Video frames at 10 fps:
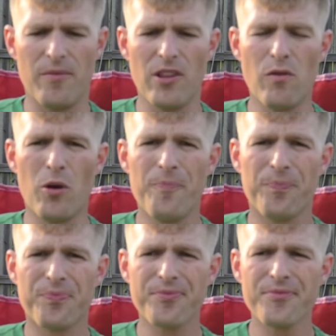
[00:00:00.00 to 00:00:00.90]
level,
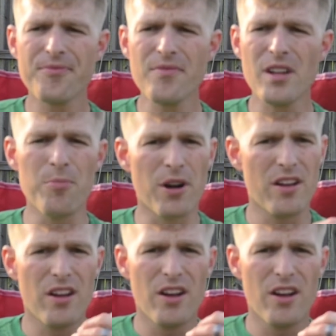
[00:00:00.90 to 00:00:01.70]
but